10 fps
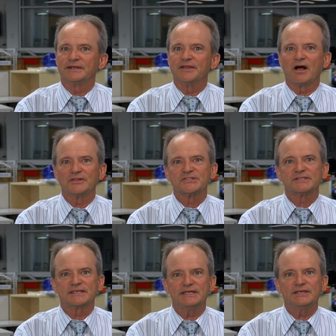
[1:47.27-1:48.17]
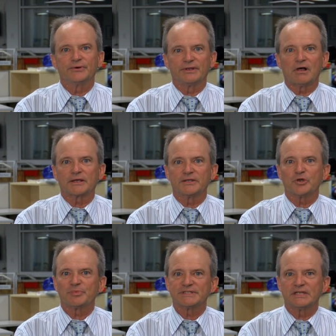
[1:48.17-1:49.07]
Knowledge is the key to unlocking
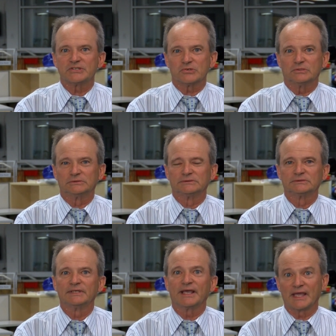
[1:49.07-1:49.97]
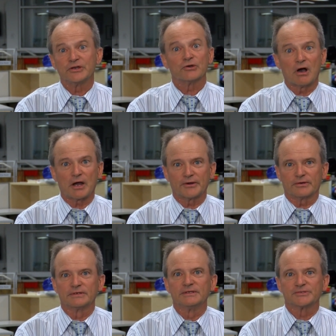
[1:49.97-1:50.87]
your potential and your
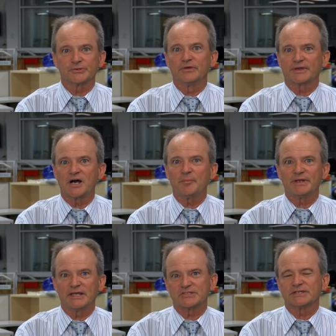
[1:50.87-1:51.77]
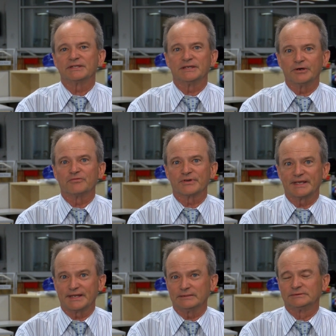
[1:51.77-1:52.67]
locker, so know the combination and don't
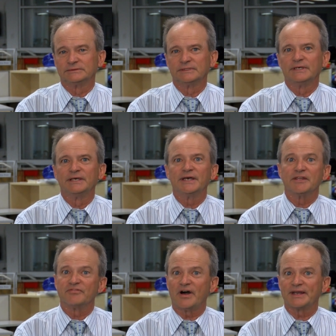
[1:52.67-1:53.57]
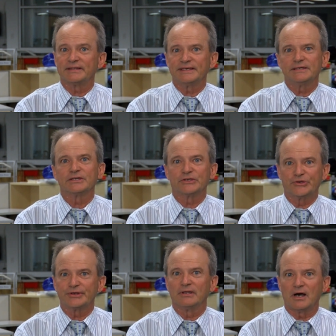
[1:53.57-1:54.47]
forget it. And finally,
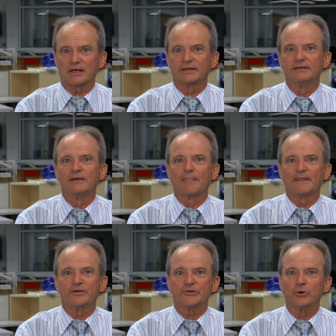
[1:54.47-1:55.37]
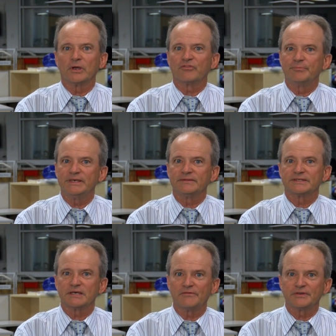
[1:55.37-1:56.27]
good luck. You're going from being the
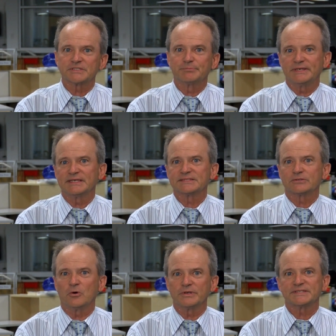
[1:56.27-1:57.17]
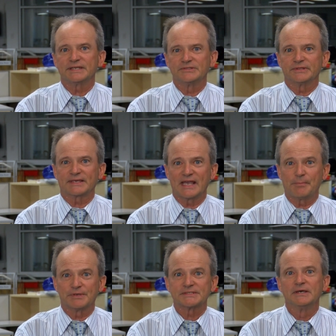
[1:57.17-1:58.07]
toughest, biggest, oldest kids on the
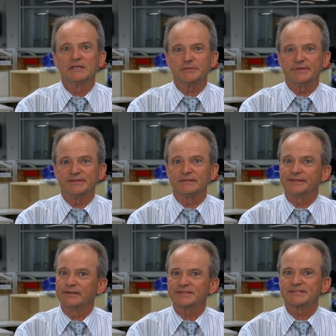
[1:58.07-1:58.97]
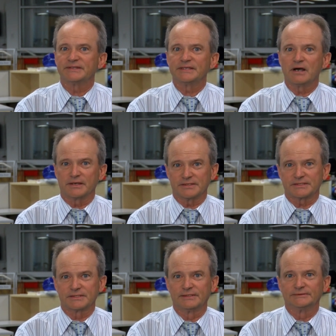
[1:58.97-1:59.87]
campus to being the littlest and the
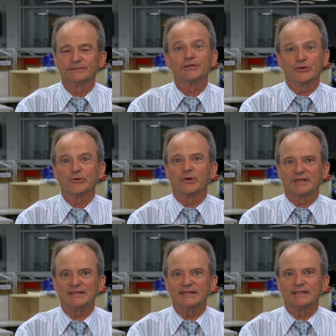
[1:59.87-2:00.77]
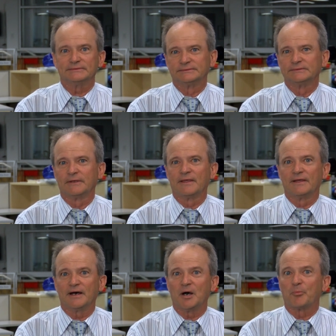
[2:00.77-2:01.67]
youngest. You're going to need it.
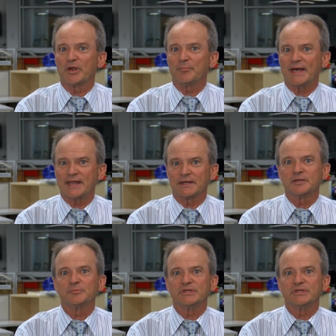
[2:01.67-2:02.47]
I'm Brent Batten.